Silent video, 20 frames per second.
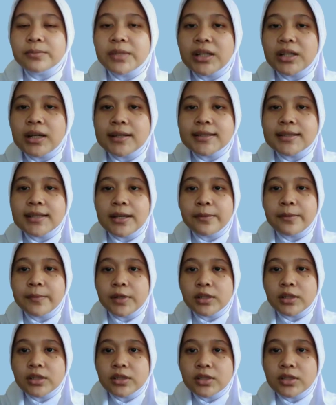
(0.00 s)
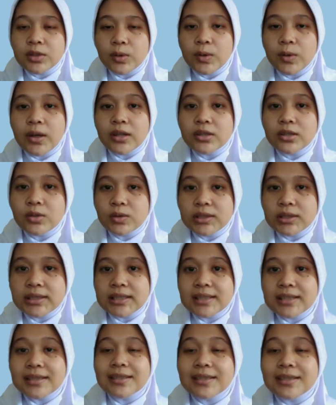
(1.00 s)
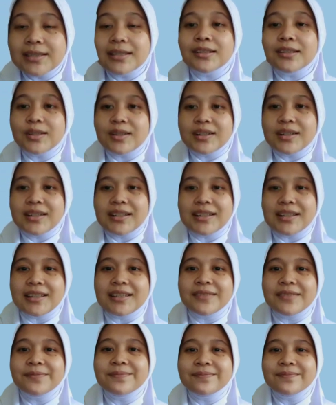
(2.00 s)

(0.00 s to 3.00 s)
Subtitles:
because I'm also actually still learning.